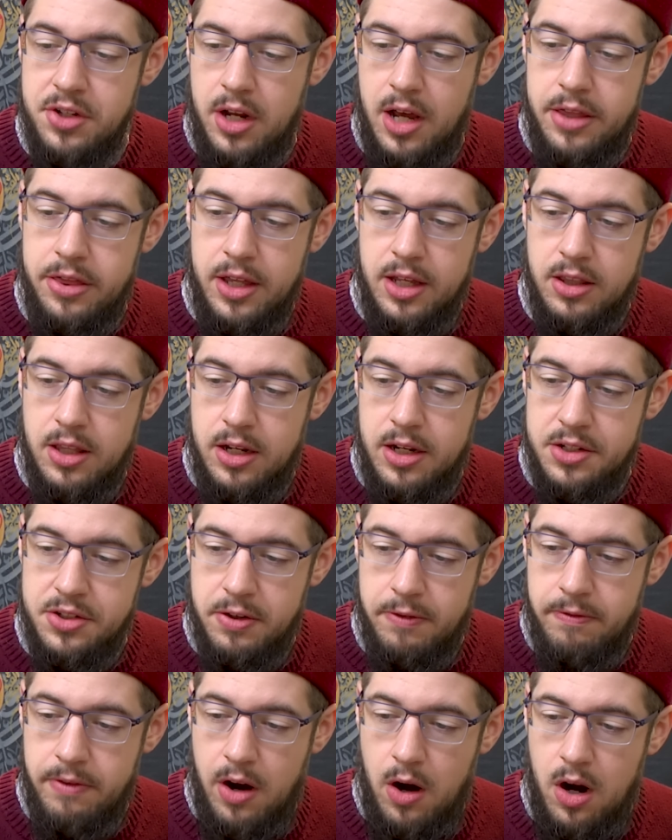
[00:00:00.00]
and I think that it's
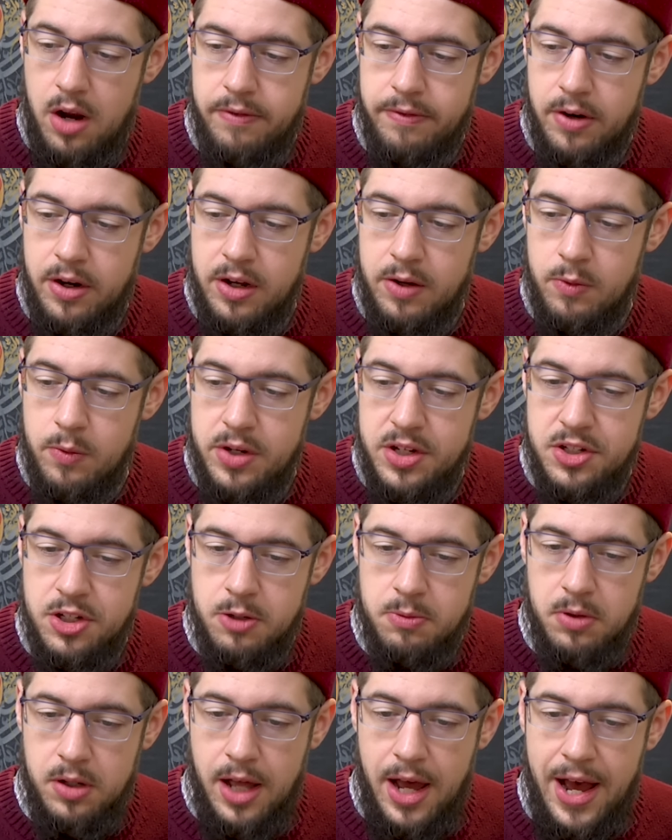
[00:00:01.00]
a very, very
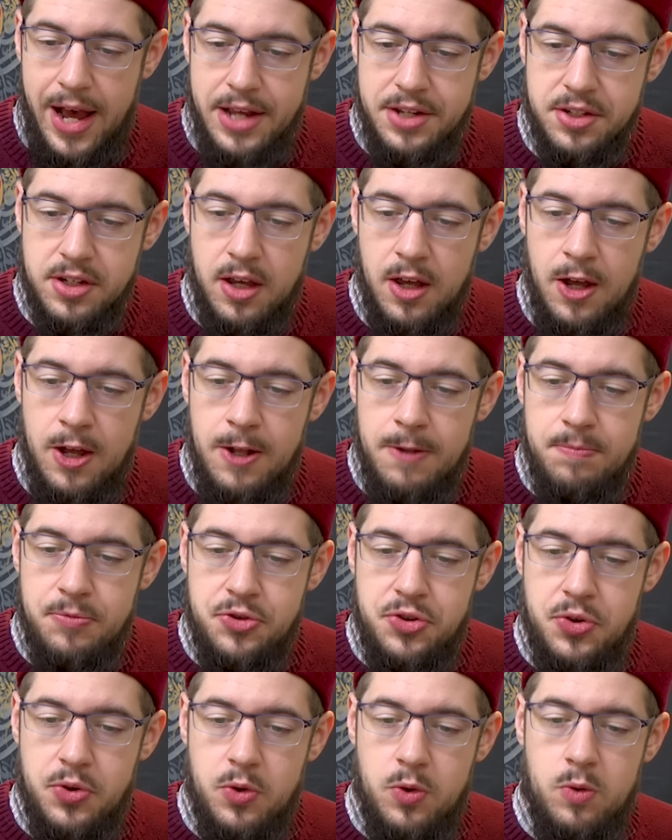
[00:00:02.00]
reasonable ask,
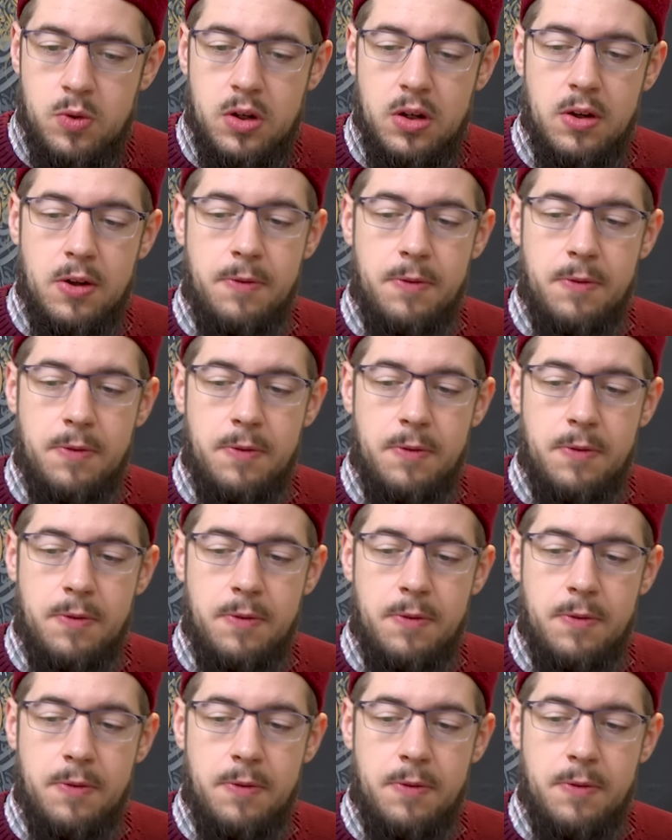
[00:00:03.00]
to